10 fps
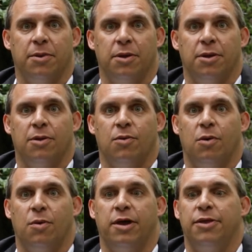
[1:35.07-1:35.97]
uh,
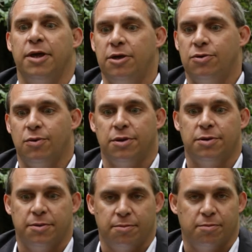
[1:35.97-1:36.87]
where, where things were
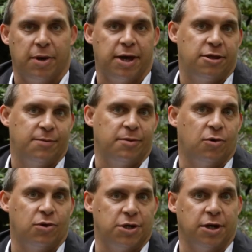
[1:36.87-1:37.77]
made to be
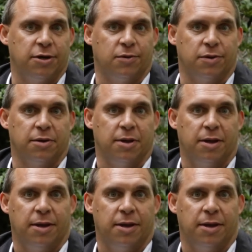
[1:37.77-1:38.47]
more genuine